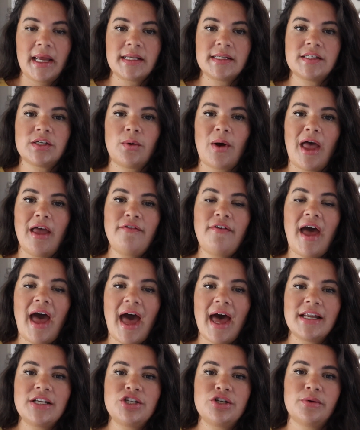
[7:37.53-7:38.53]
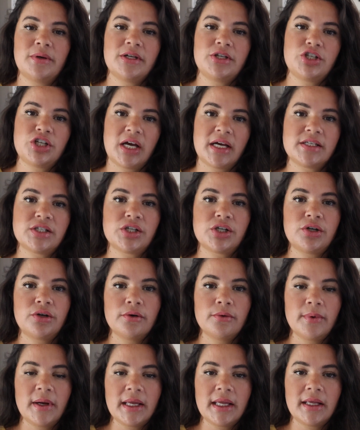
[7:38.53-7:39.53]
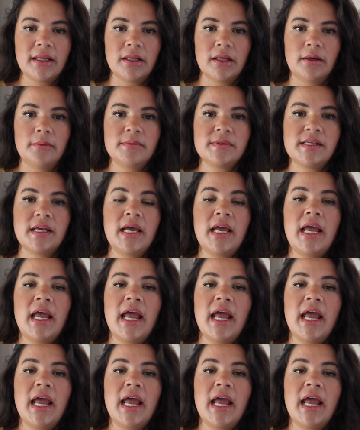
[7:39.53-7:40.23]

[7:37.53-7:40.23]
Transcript: And so I've had to adjust curriculums